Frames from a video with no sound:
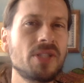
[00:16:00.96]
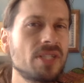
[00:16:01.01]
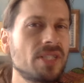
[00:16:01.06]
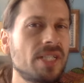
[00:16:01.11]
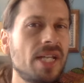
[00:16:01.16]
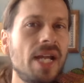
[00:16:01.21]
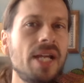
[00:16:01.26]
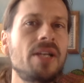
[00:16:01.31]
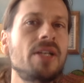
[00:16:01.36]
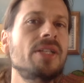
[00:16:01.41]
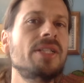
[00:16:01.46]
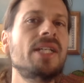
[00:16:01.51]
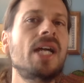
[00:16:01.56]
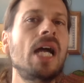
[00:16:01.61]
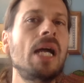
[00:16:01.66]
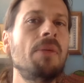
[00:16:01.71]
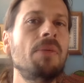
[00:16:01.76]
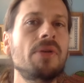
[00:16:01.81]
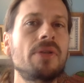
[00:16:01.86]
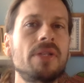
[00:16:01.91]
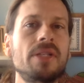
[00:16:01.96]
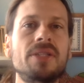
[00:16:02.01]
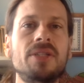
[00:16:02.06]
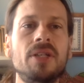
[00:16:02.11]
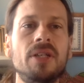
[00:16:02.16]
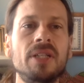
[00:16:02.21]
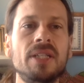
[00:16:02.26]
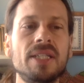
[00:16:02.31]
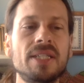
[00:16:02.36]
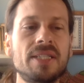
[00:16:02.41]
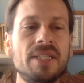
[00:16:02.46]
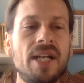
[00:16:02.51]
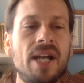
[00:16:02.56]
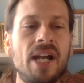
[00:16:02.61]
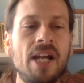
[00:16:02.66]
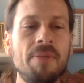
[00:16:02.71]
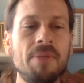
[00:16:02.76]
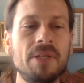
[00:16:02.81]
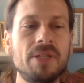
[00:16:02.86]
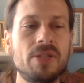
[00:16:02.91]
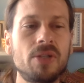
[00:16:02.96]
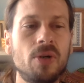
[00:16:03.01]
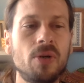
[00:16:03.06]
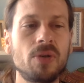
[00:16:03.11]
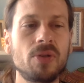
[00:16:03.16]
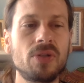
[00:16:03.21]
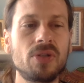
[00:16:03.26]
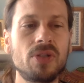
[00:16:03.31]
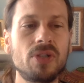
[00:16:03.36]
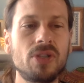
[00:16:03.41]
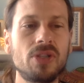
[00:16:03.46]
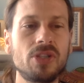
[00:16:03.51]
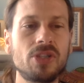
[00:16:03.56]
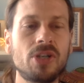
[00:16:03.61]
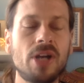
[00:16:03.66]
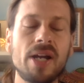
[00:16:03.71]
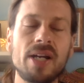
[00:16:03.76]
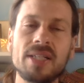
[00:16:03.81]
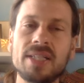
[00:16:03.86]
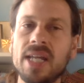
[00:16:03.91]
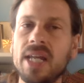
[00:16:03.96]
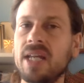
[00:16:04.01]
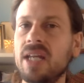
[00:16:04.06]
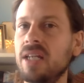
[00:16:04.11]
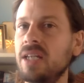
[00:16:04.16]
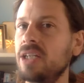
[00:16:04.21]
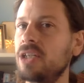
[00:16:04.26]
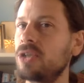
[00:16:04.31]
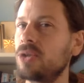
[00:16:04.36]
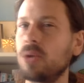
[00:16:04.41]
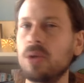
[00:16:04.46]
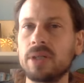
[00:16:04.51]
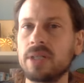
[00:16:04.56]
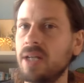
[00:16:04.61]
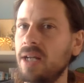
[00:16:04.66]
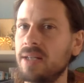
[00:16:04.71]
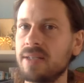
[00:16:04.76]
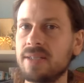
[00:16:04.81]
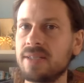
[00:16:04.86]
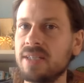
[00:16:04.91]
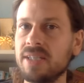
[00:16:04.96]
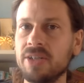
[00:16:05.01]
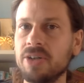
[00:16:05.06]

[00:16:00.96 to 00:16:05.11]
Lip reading: just take your time with it during this time and don't try to take any shortcuts.